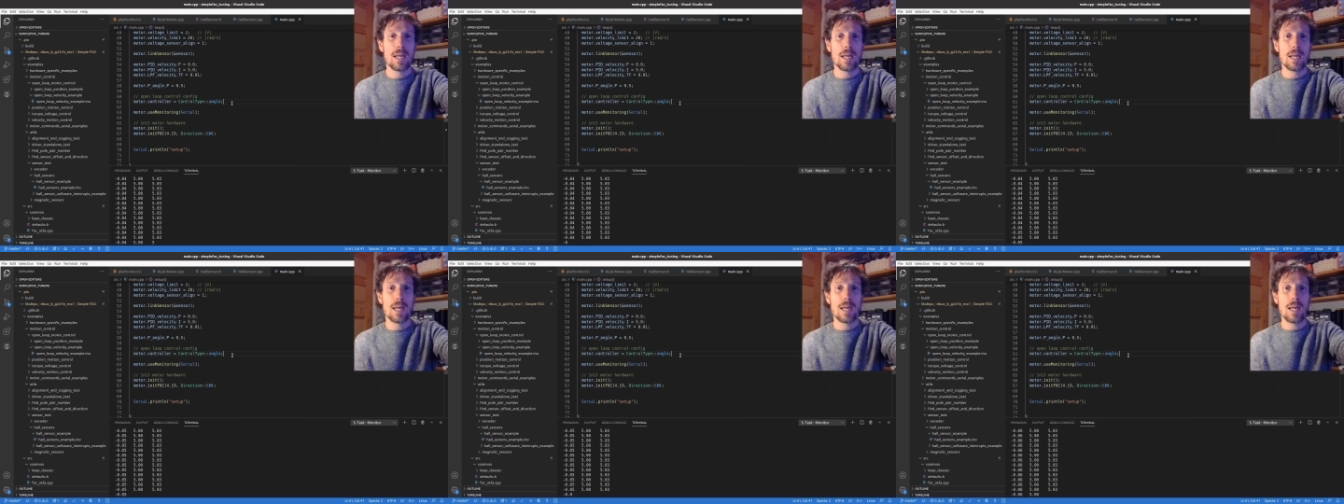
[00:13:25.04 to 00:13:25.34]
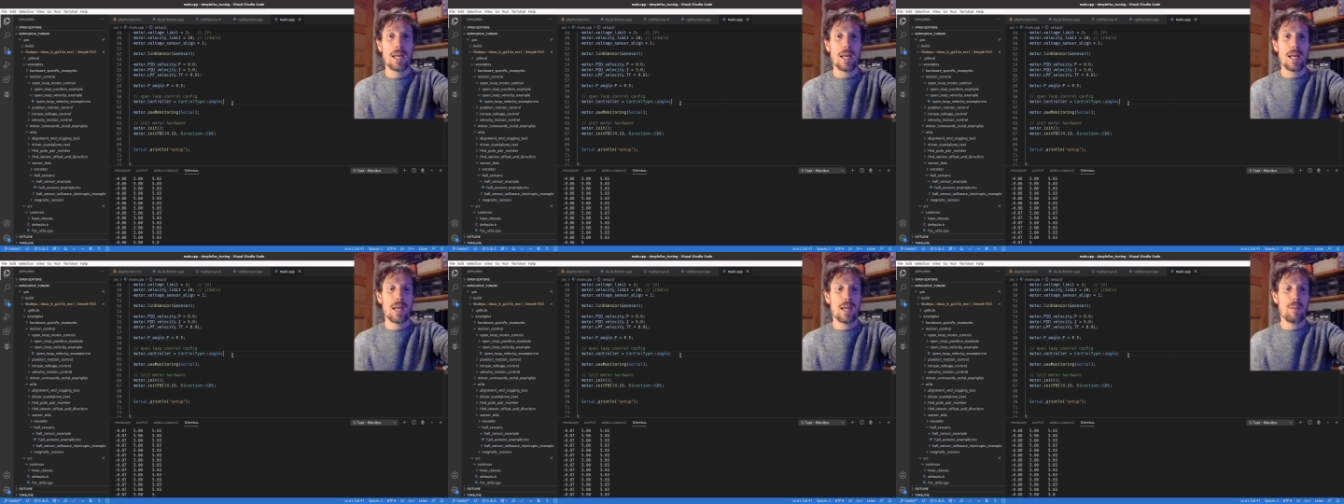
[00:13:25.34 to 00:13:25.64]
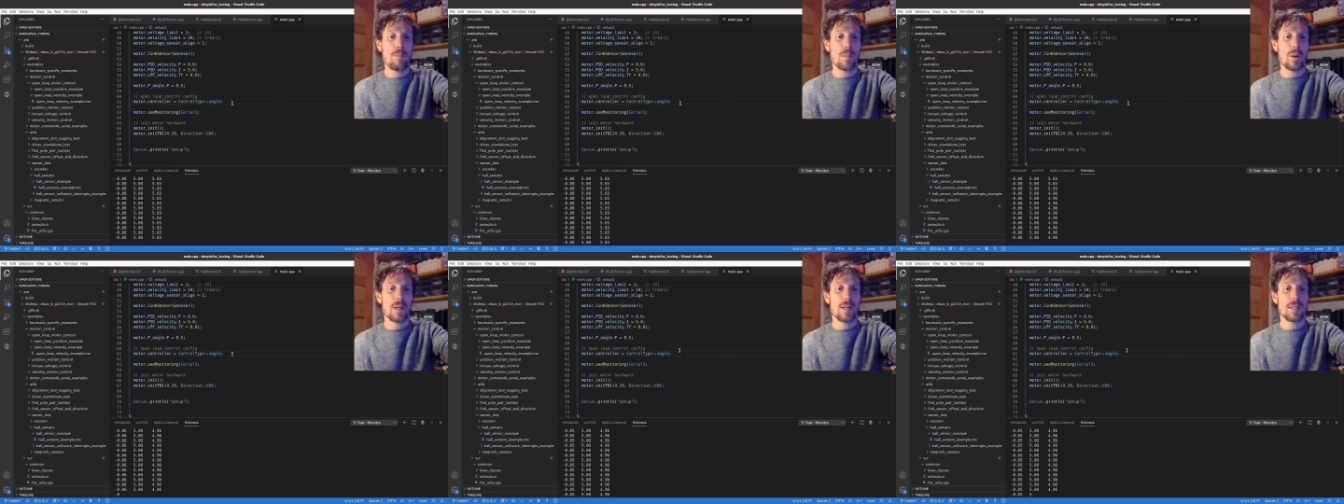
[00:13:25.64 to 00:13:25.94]
uh,
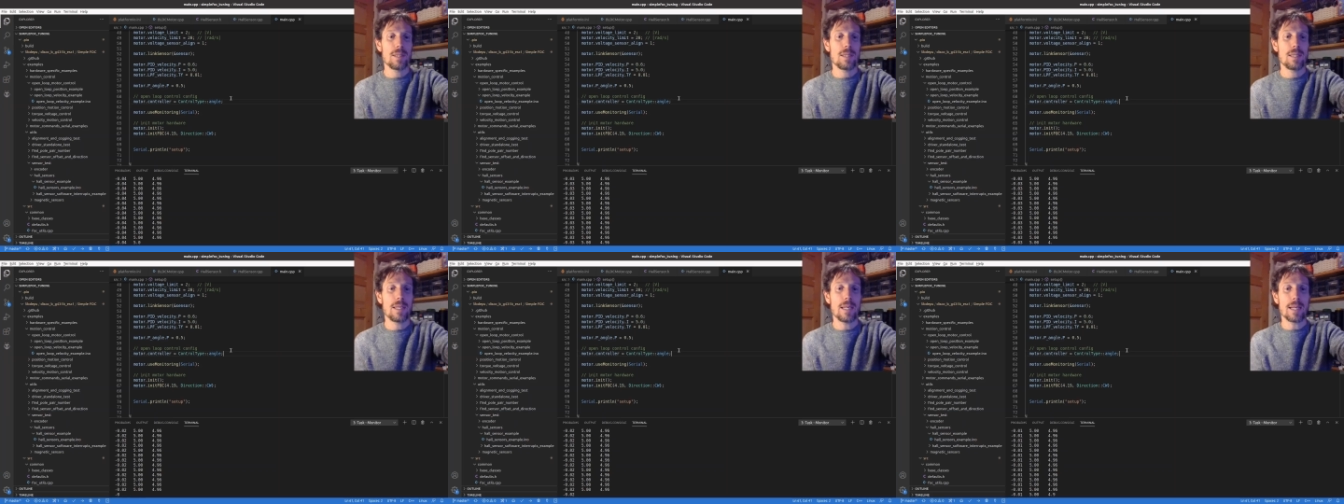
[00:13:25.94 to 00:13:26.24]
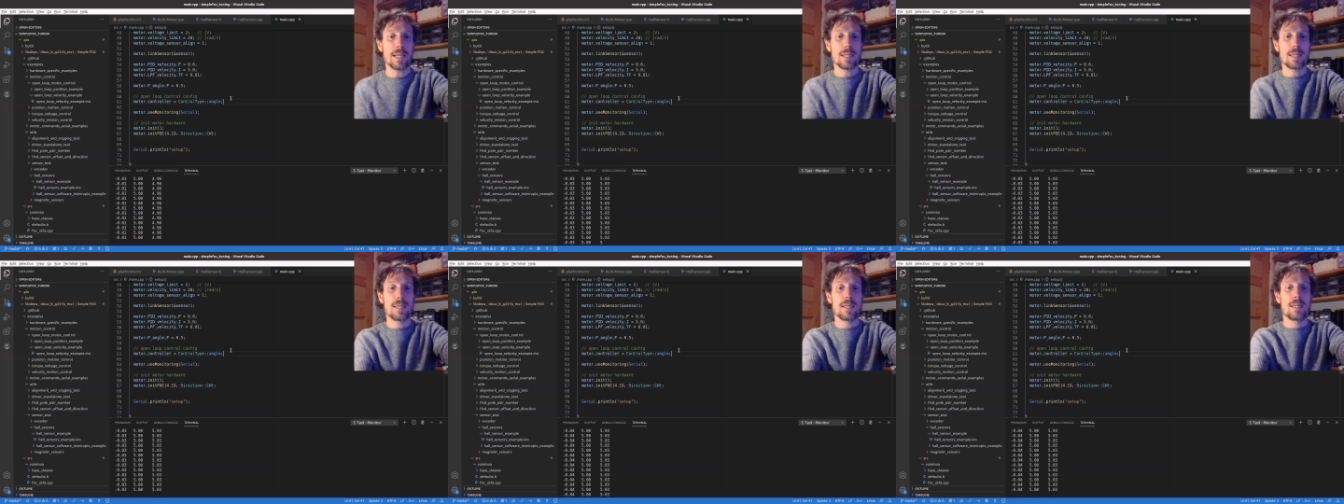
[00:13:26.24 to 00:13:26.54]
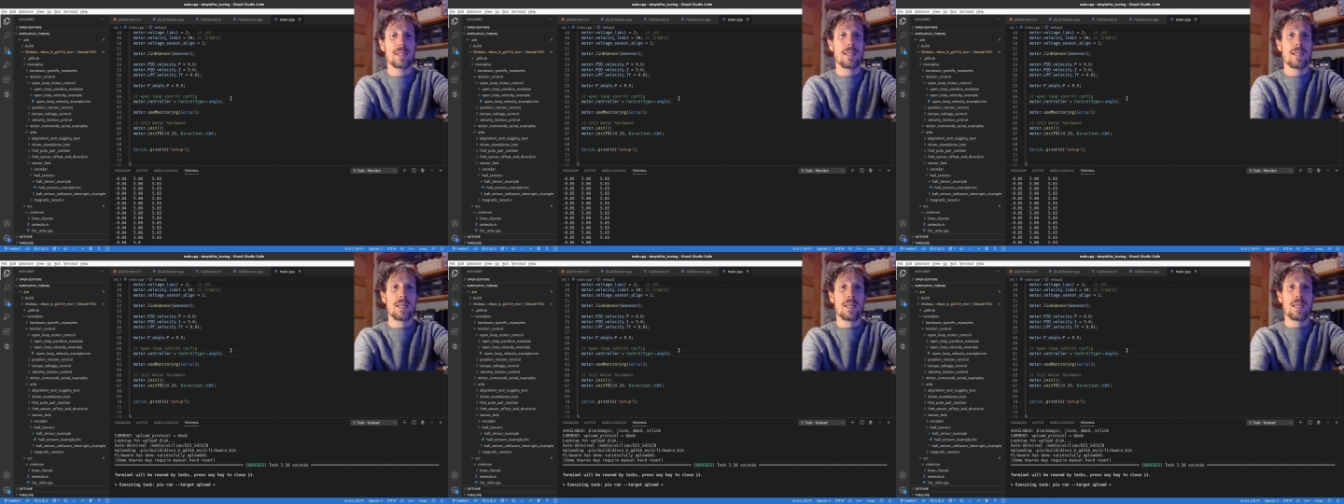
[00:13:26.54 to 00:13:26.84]
minus 6.
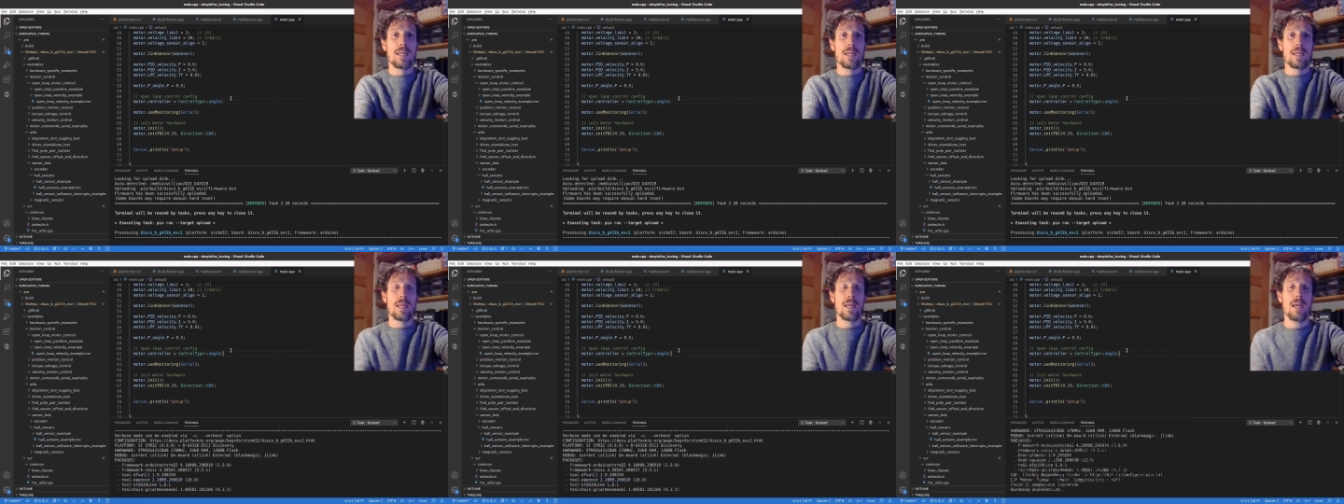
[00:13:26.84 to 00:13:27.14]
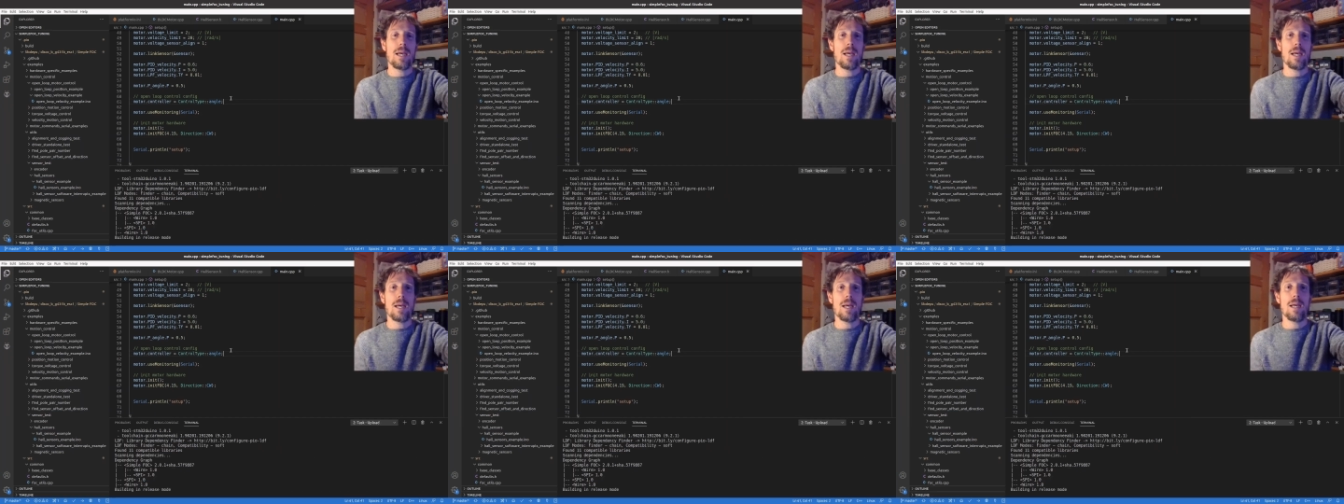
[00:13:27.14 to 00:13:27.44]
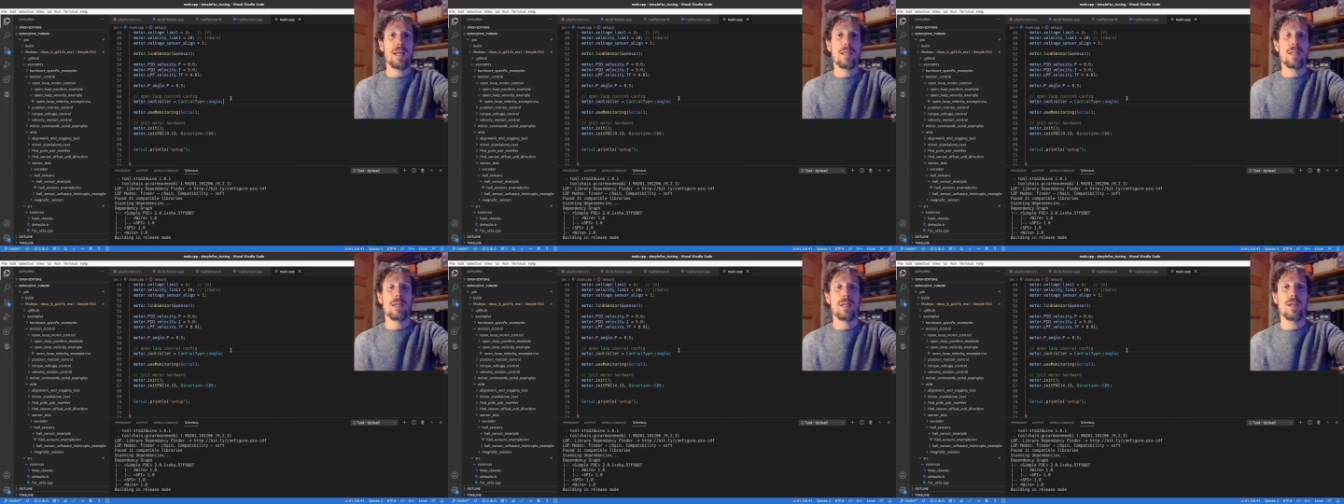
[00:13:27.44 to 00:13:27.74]
Uh,
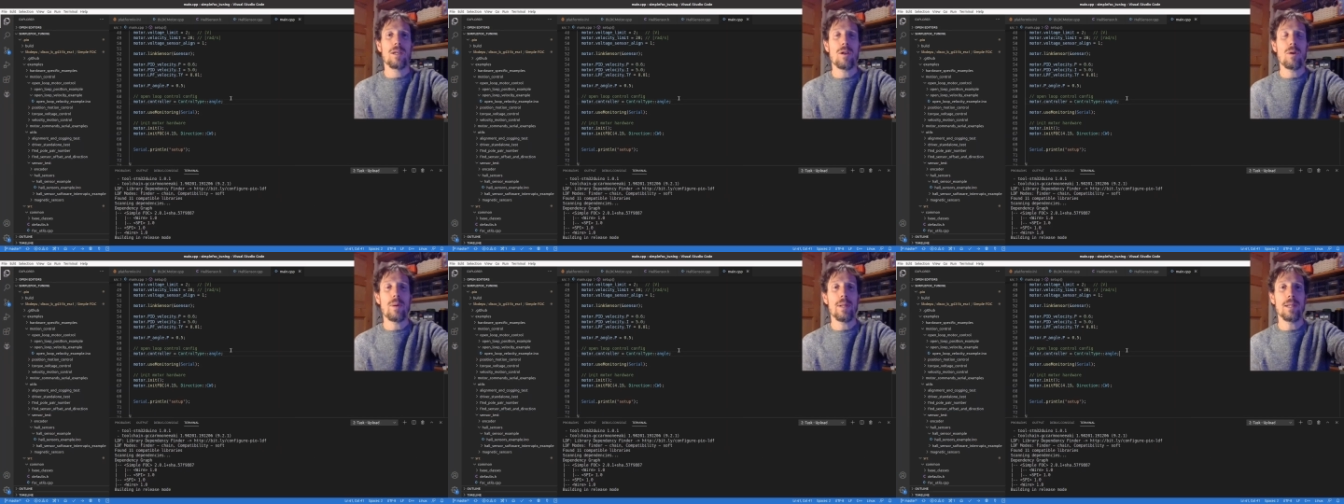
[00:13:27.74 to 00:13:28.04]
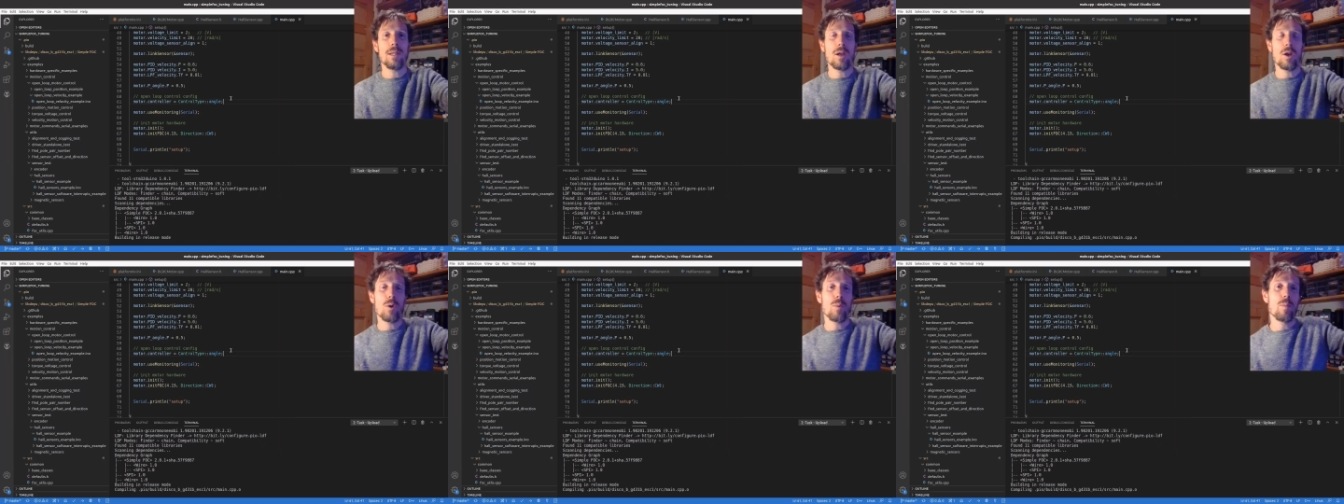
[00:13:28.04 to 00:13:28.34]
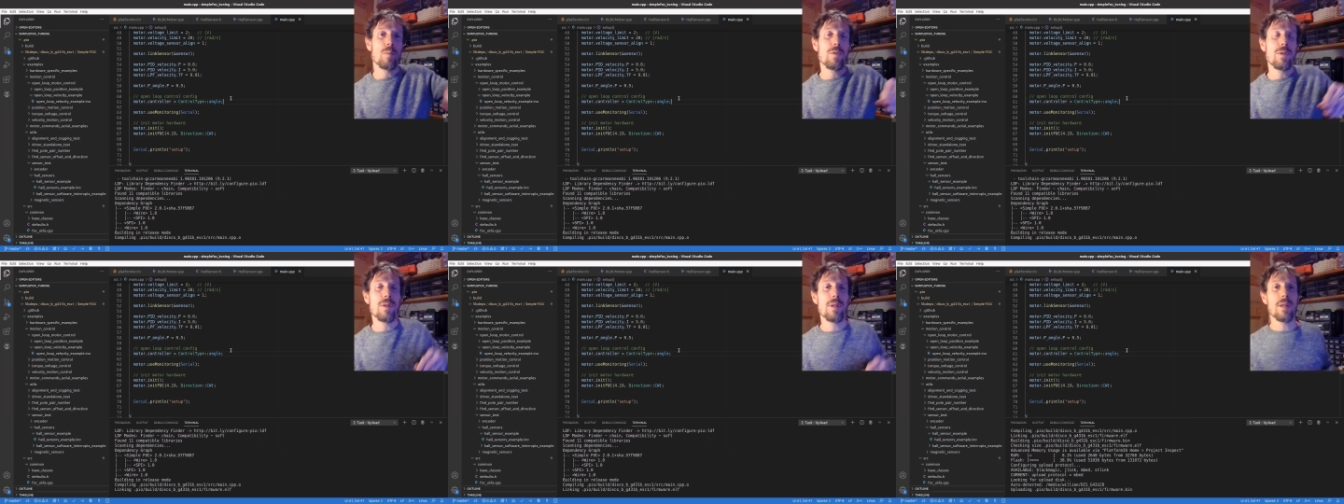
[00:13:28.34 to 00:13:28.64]
you know, it'll go
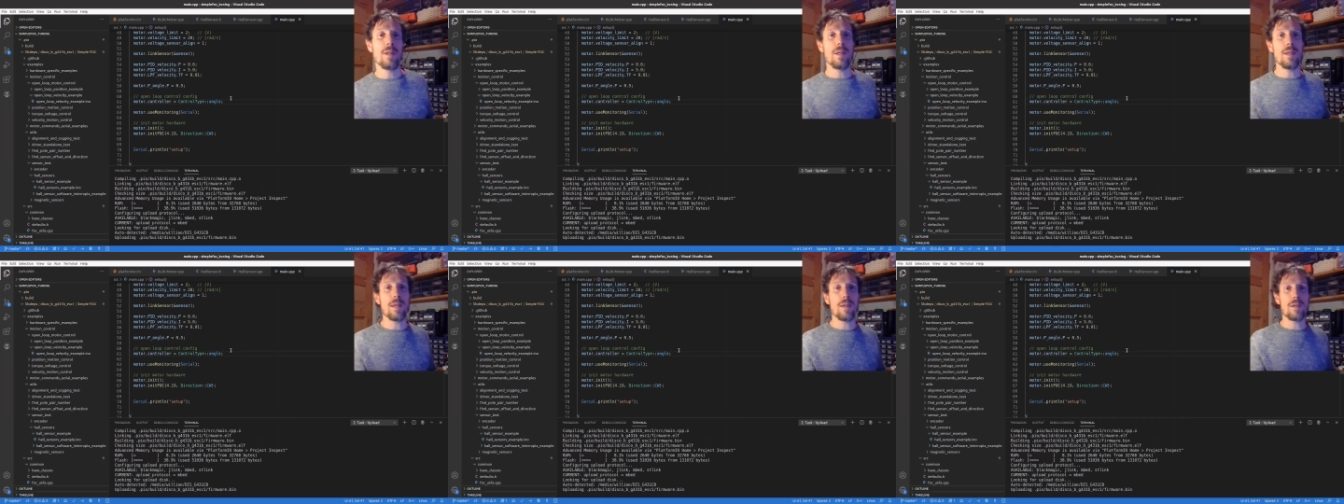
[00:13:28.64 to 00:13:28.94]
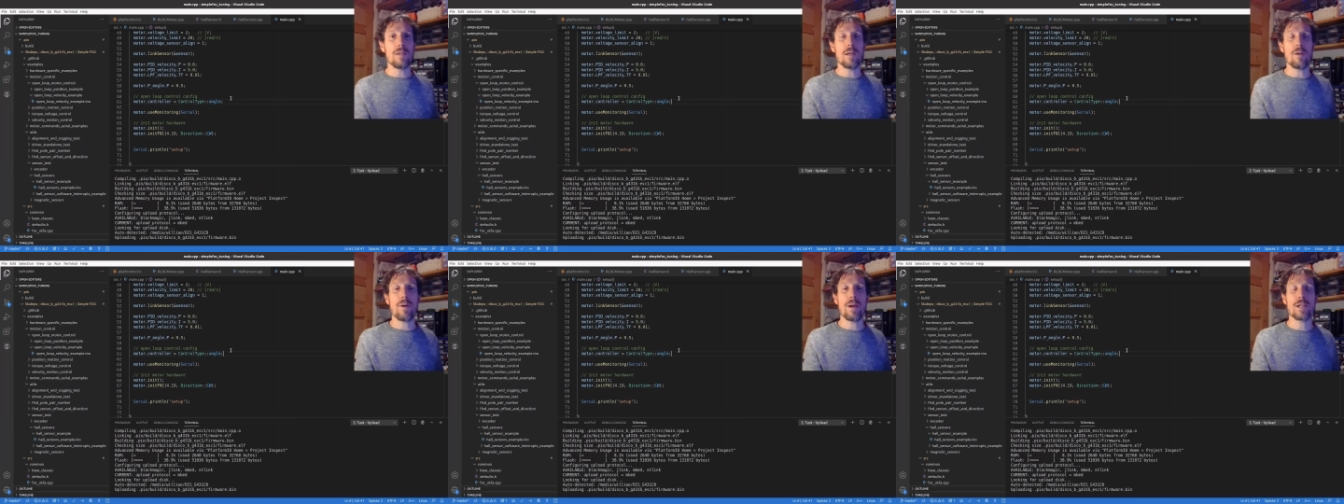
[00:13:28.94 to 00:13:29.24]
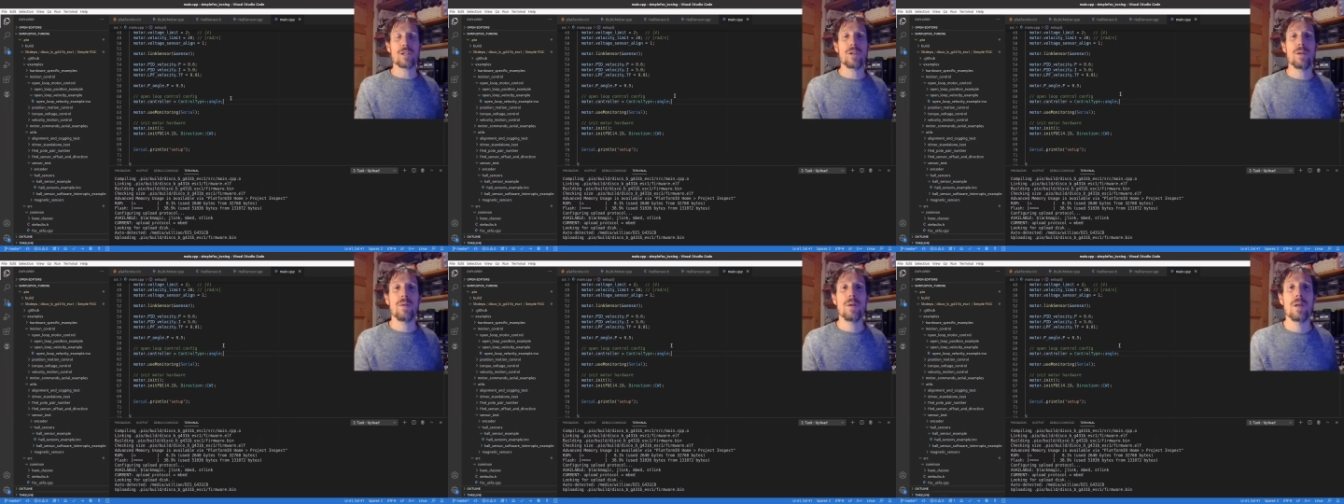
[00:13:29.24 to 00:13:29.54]
the other
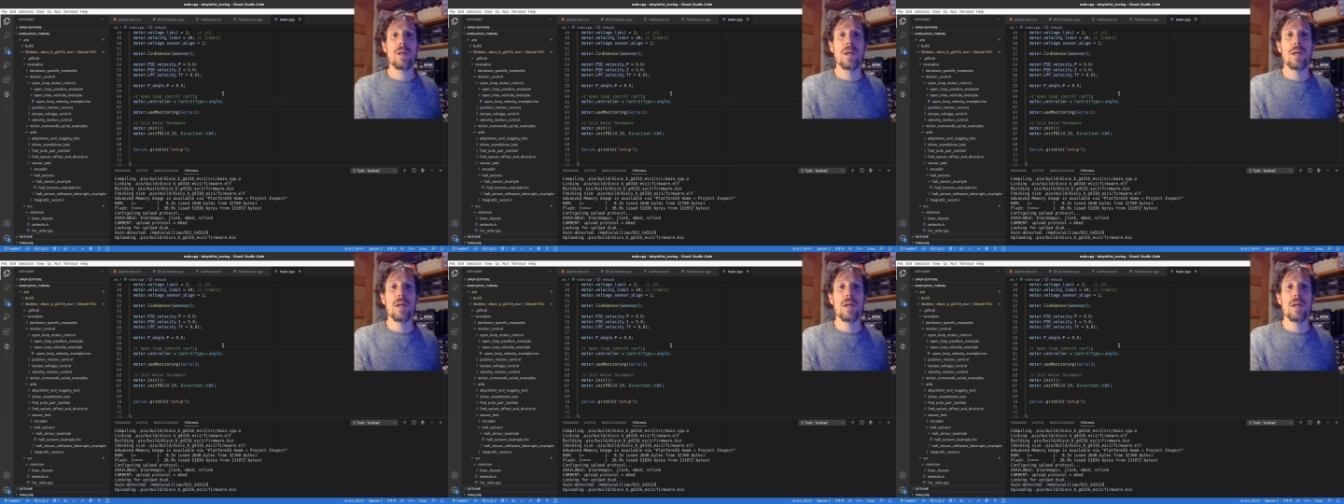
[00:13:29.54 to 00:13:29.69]
direction.